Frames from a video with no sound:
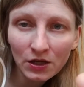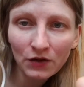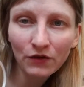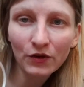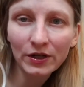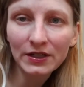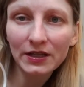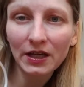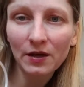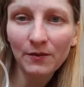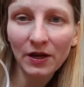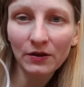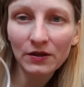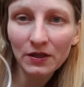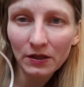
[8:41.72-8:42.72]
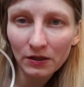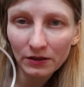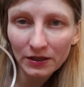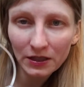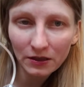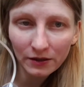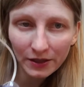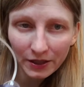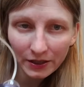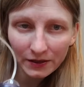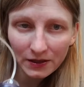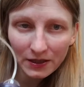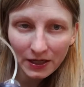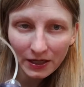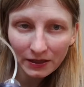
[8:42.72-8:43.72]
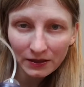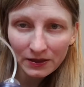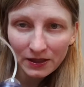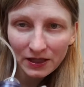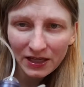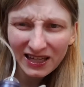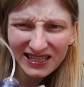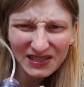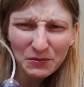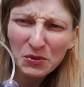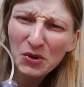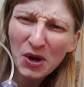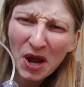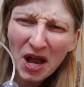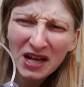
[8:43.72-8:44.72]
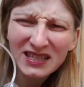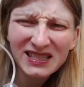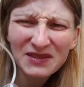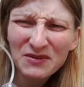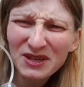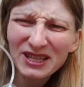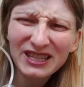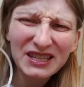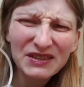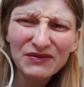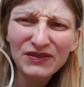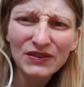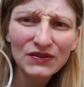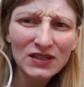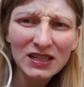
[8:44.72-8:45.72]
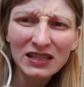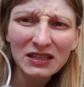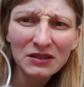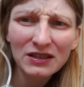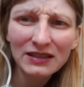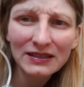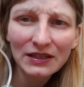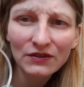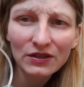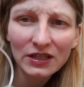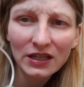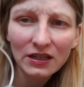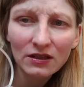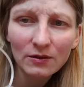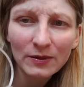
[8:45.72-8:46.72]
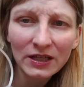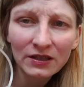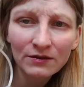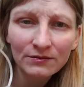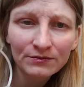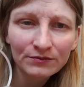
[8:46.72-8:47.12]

for it to come out the little needle here at the end. It's approximately 15 units, give or take a little bit.